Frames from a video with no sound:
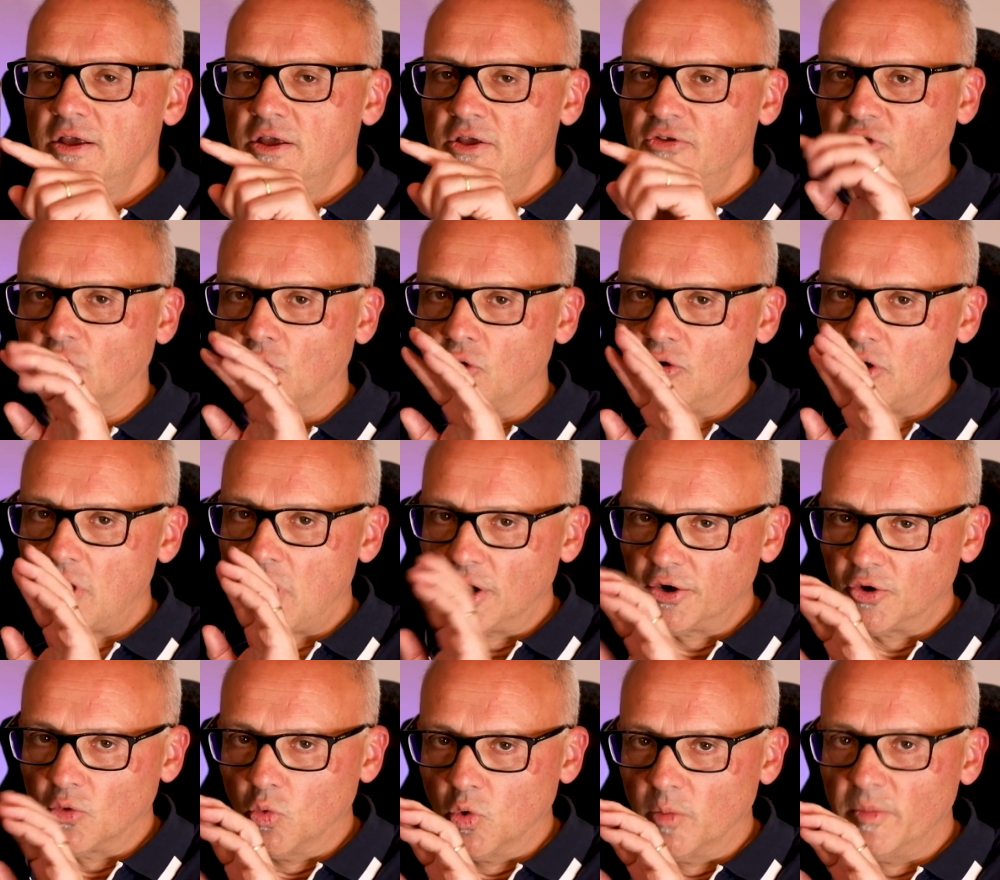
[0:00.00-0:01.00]
So on
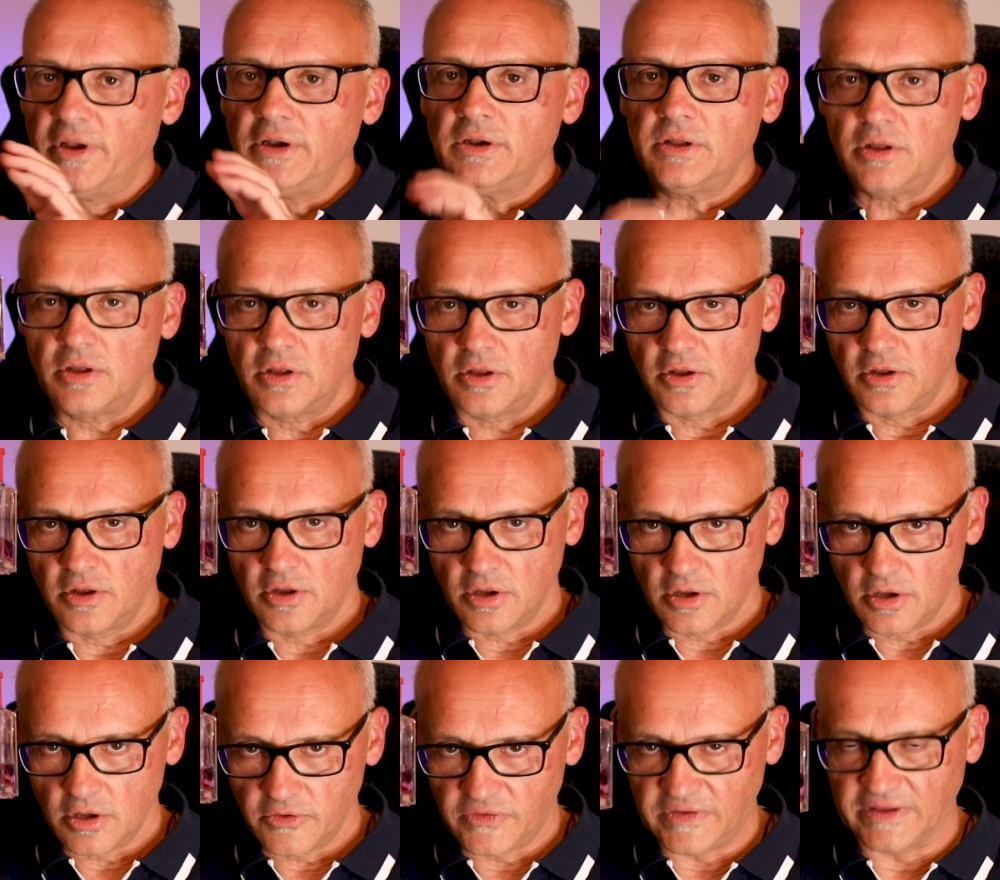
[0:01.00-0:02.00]
a woman,
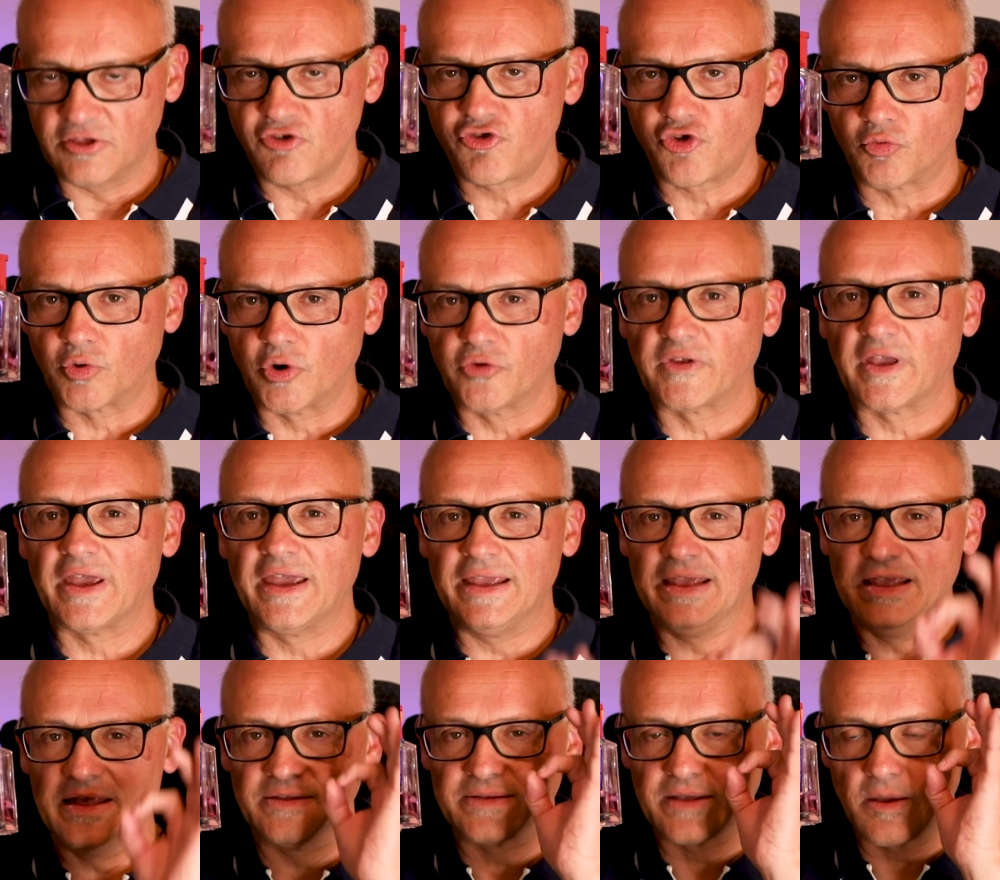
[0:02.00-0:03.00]
Signature Rosé
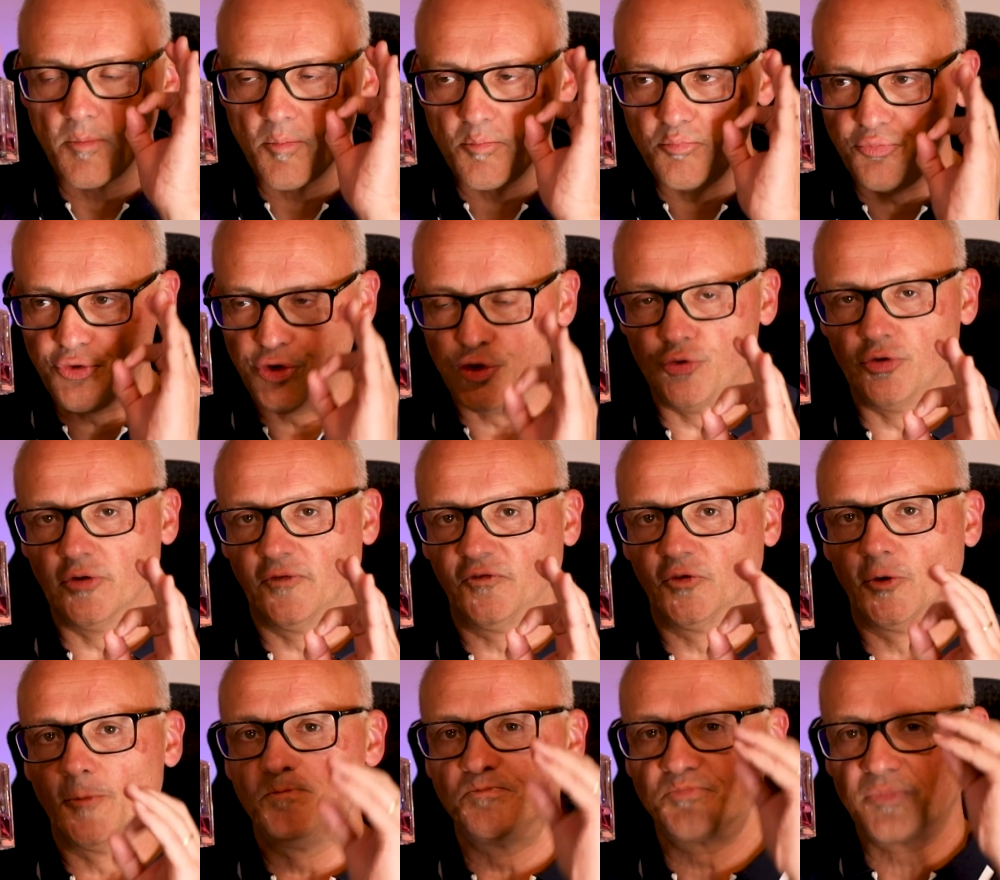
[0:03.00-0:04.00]
is
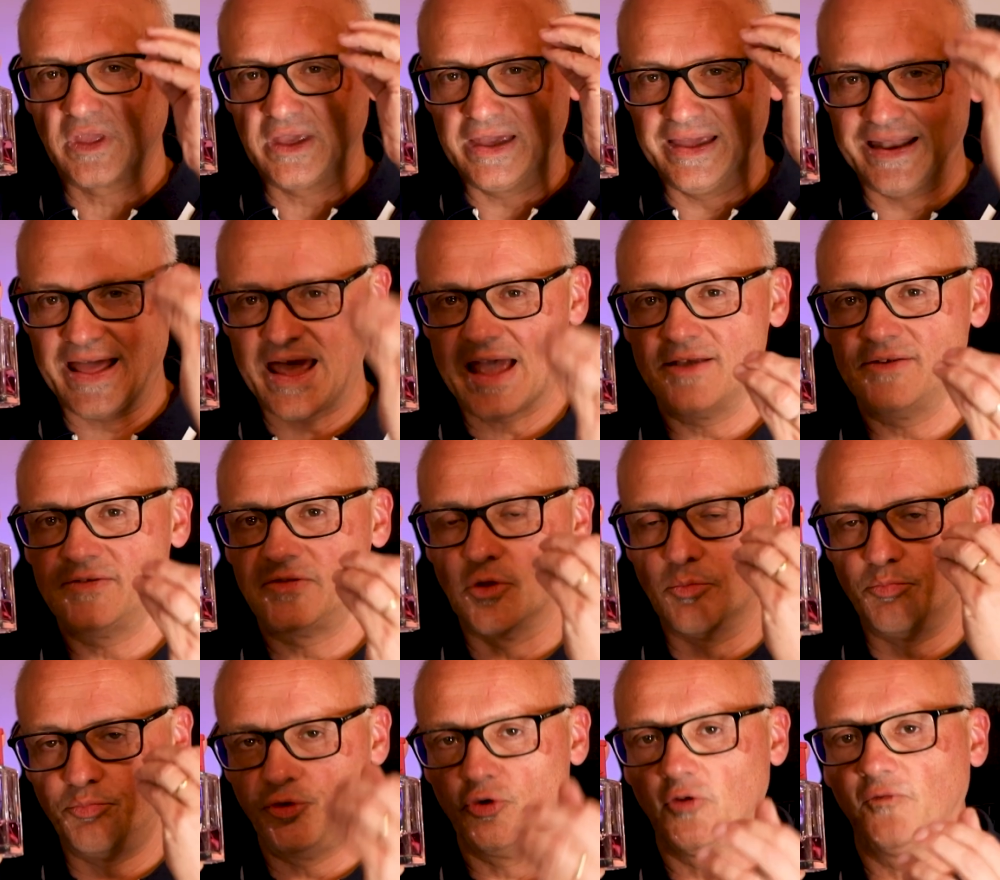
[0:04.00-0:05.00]
beautiful. It has the
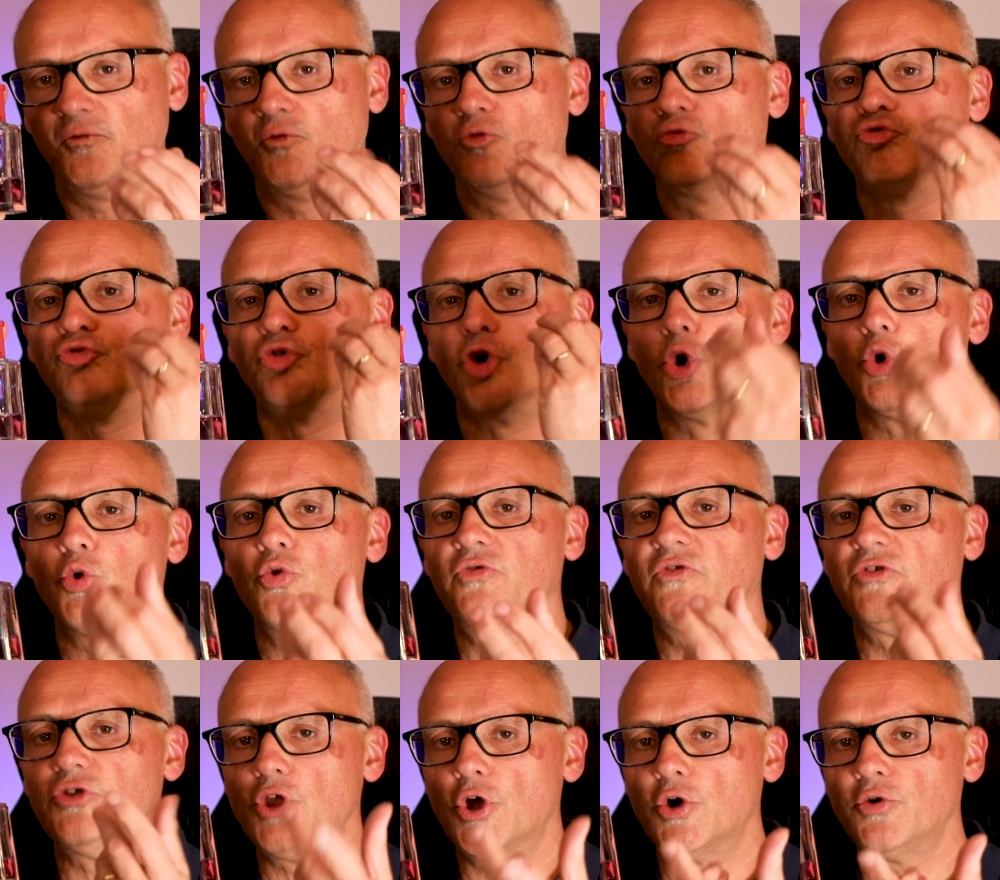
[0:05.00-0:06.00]
beautiful
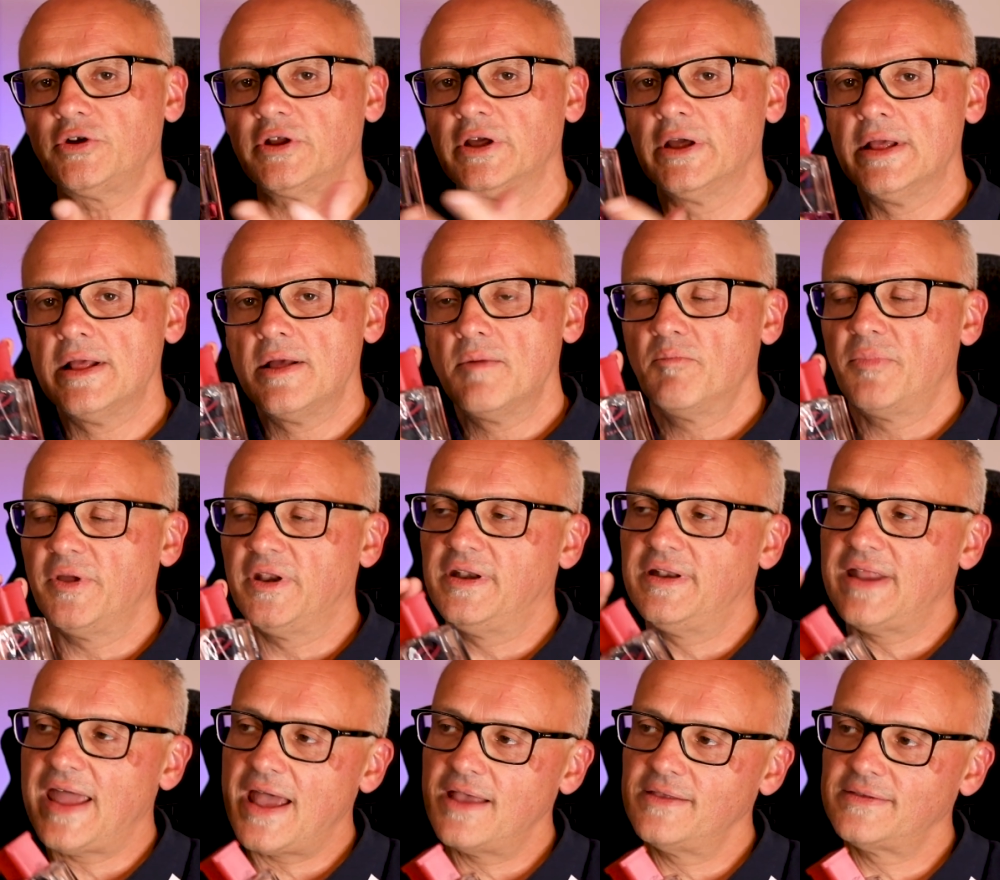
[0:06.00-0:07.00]
rose note, but
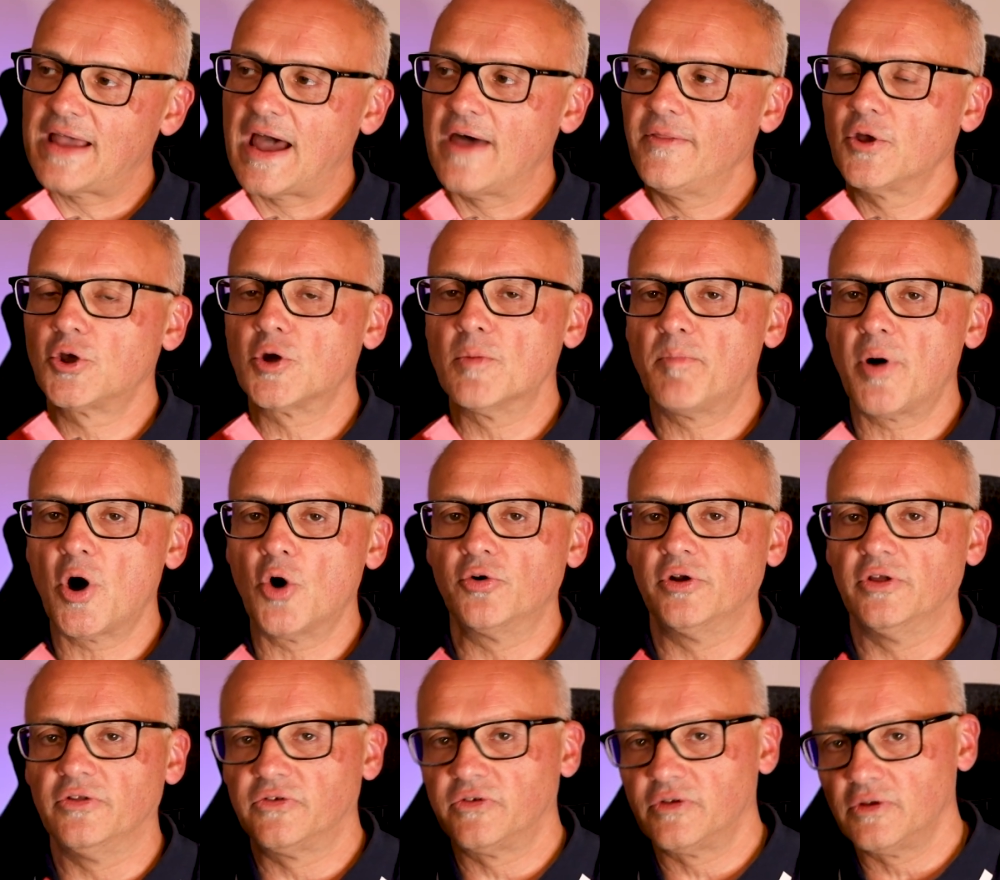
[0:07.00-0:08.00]
it has other
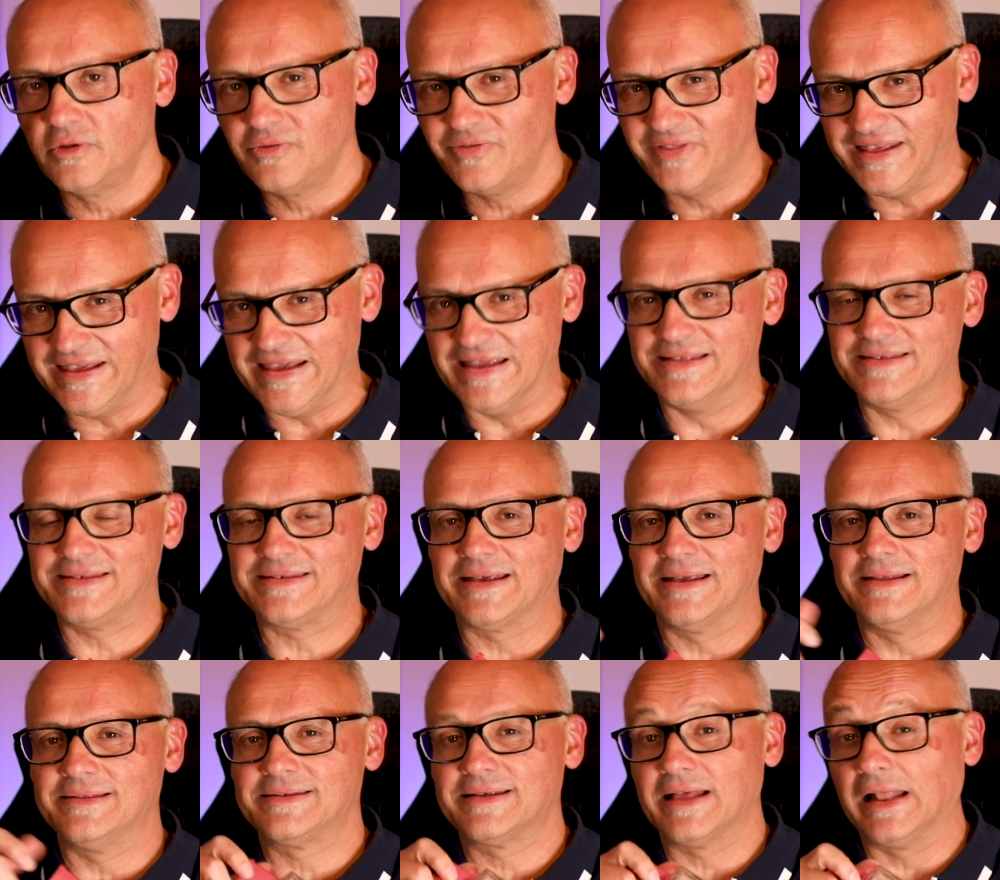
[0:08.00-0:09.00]
components. The
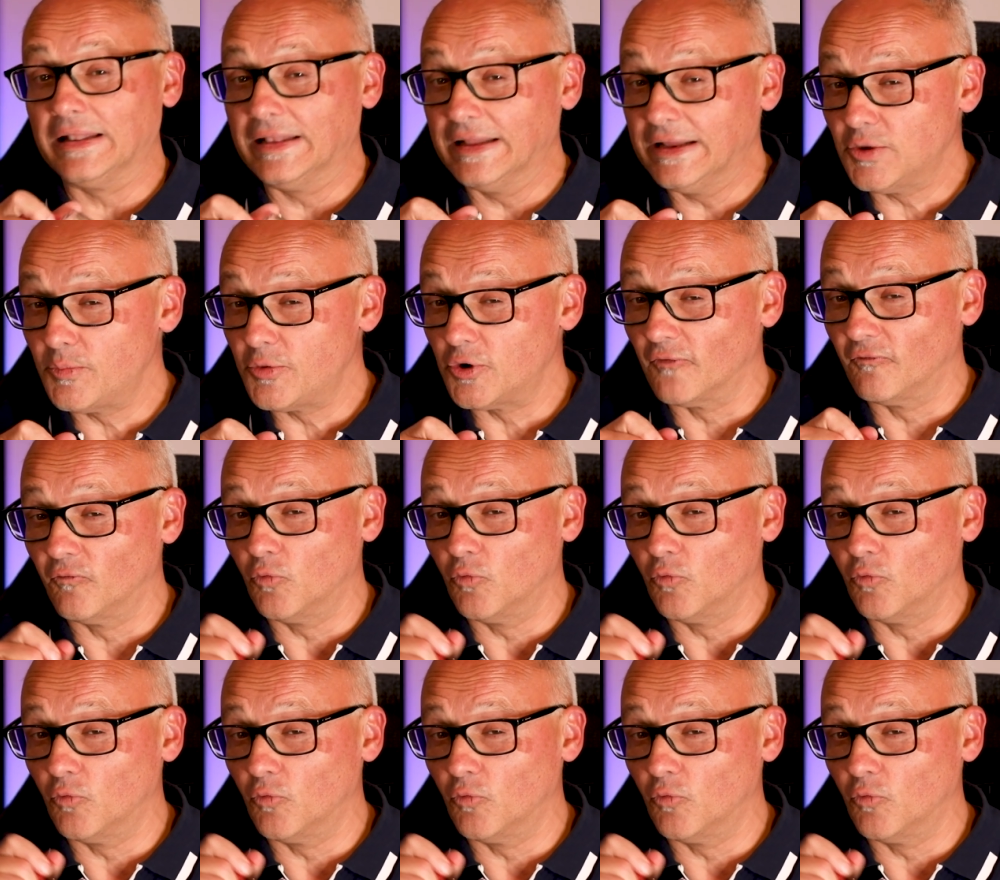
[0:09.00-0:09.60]
incense, a little bit of